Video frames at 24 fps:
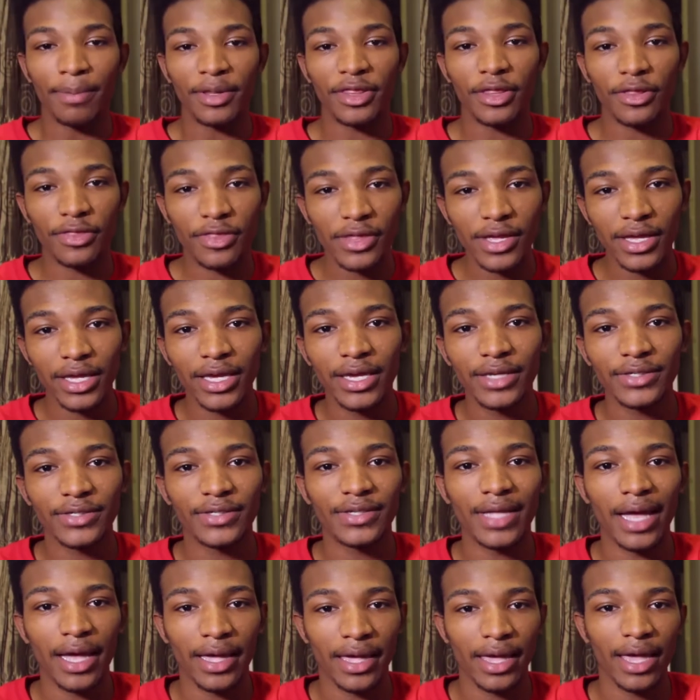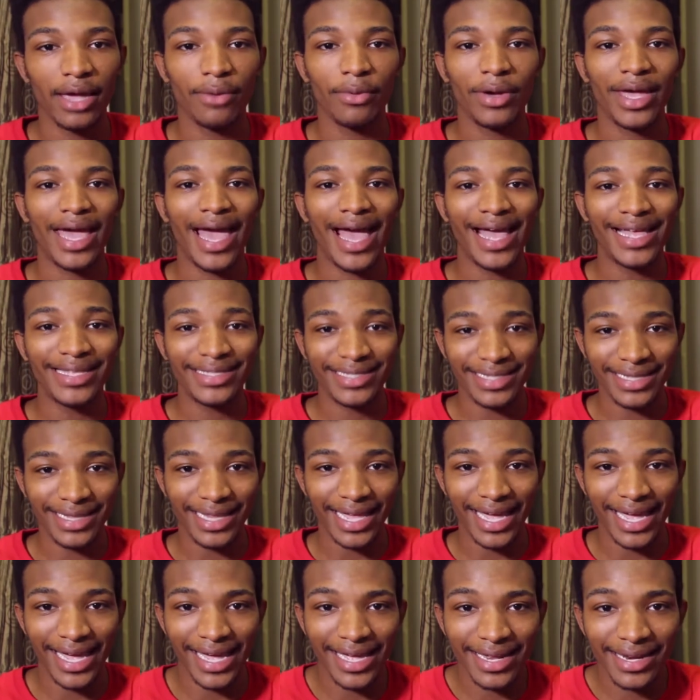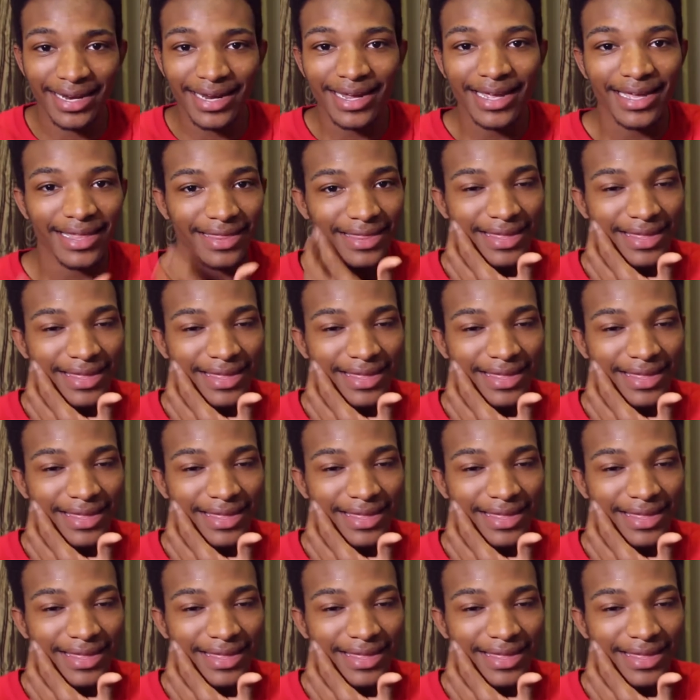But the thing is, is that Gateway had delayed